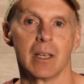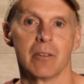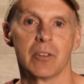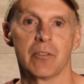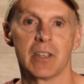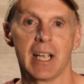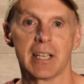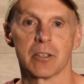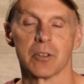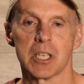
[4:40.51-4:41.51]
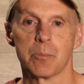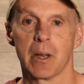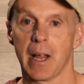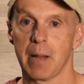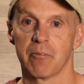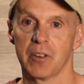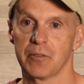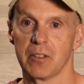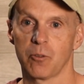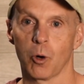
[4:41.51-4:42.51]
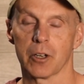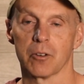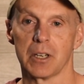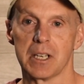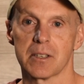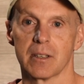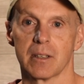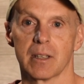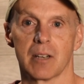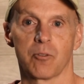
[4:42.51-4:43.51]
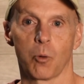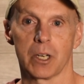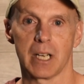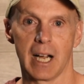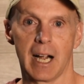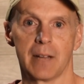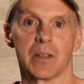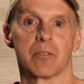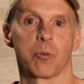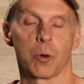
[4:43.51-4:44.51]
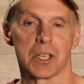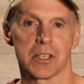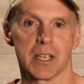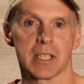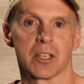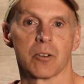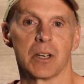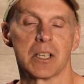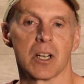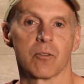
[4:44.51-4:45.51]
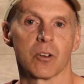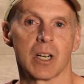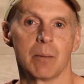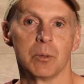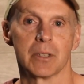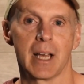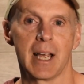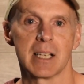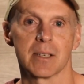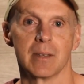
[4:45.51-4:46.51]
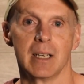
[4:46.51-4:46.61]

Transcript: 58 degrees became 54 degrees, then 49, then 46 degrees over a couple days.